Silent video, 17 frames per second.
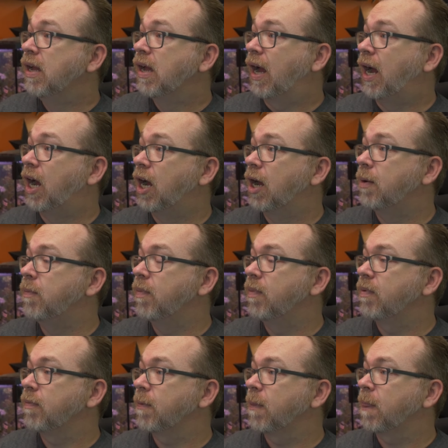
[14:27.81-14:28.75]
Um,
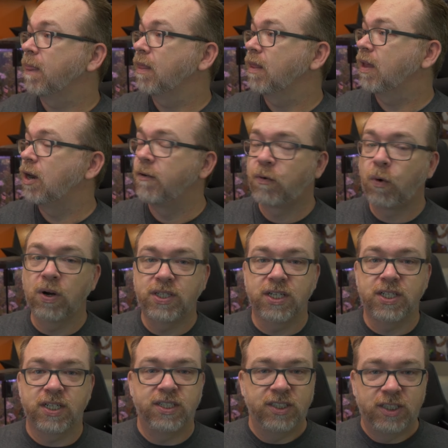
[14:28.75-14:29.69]
and of course,
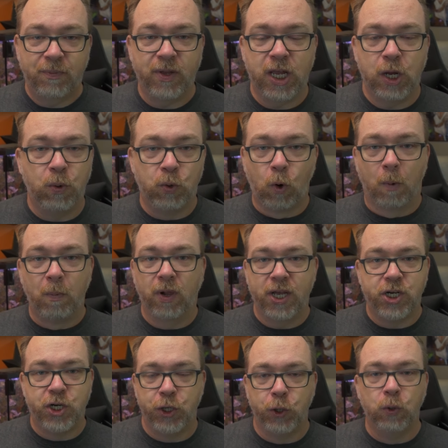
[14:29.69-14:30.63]
this isn't something you would
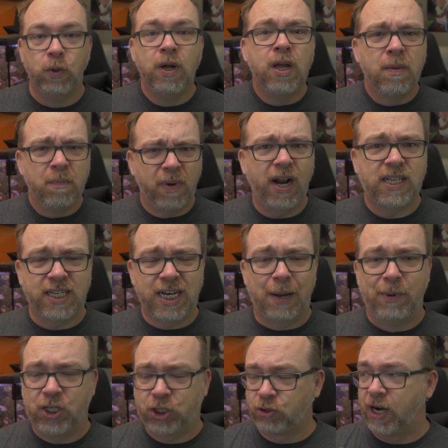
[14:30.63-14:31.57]
normally do, but it's a
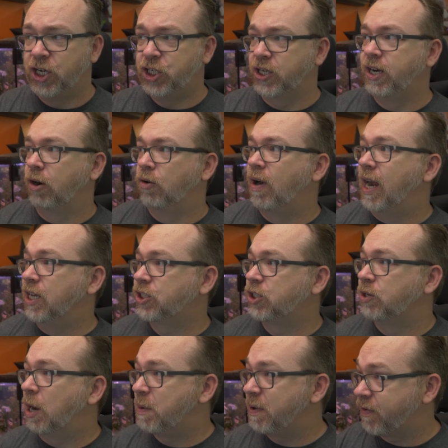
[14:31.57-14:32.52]
demonstration here, right? So
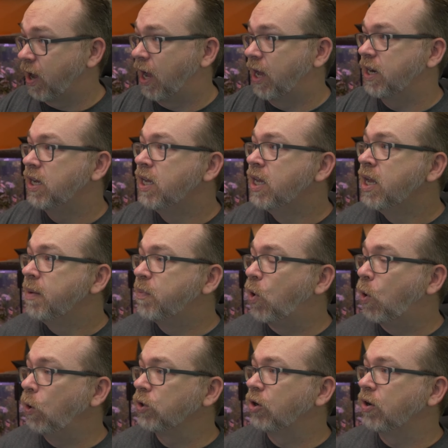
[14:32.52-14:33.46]
now we've got
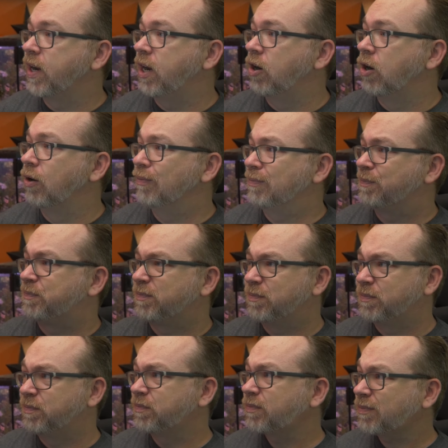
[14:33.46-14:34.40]
Beholder here.
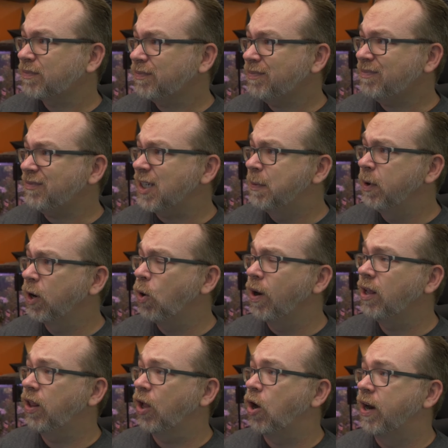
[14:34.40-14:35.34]
I'm going to go ahead
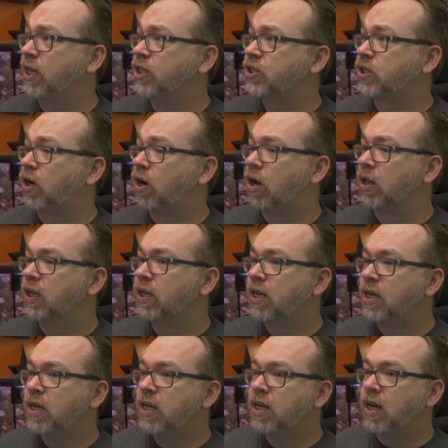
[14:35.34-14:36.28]
and click on install.
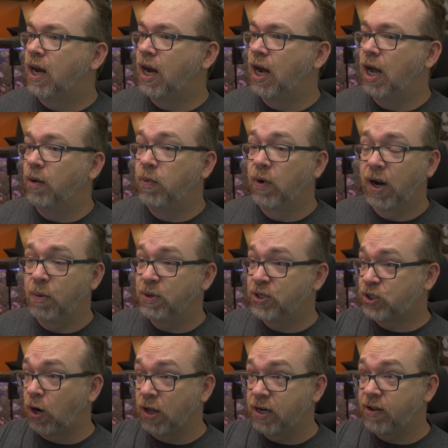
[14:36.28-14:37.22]
Uh, we're going to
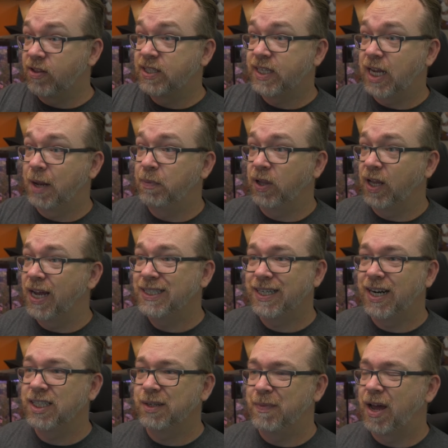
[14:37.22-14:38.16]
install it to the same place. It
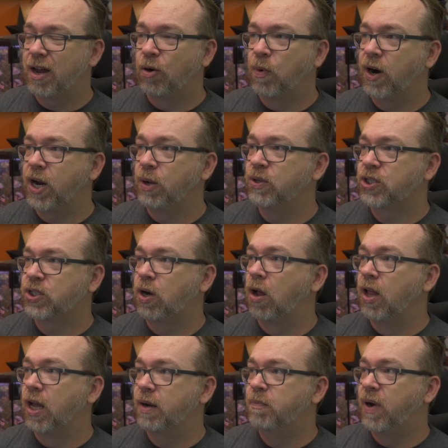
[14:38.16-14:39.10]
doesn't matter where you
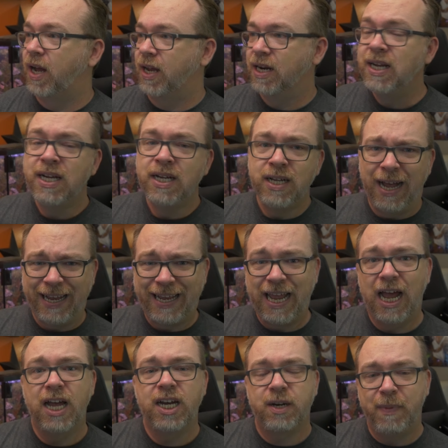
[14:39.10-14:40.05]
install it, but
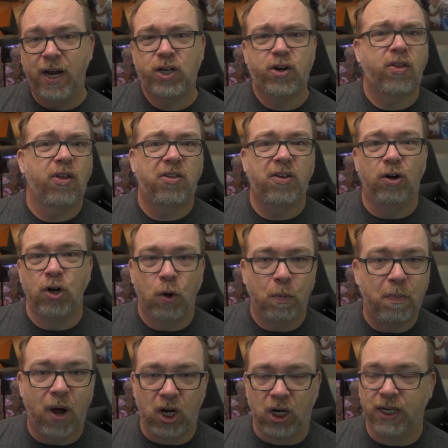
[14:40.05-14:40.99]
again, to make sure that there are no
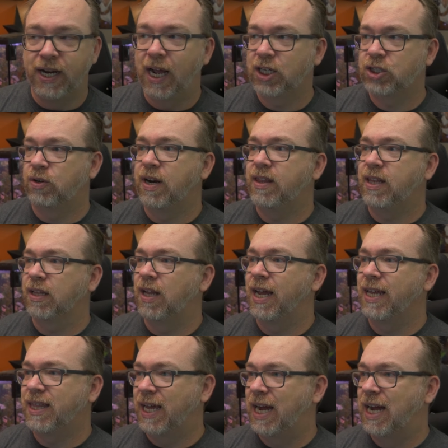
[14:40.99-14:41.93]
bottlenecks or anything
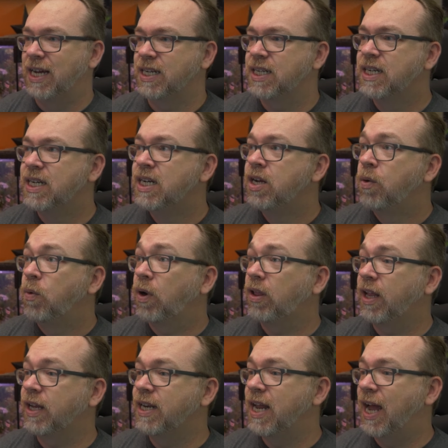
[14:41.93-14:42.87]
like that, we
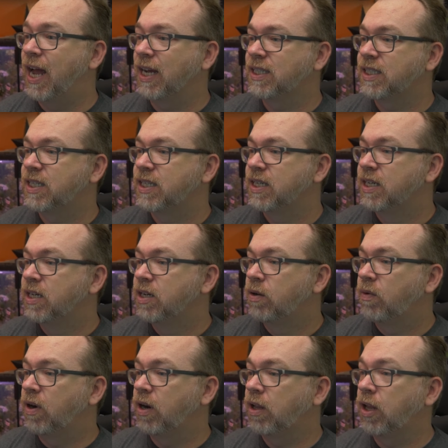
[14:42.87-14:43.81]
click next.
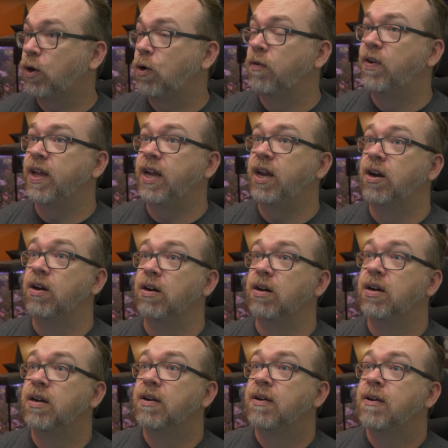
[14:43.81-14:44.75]
We're going to click over to
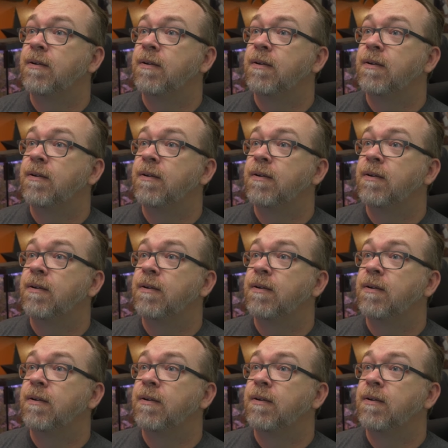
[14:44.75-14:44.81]
here.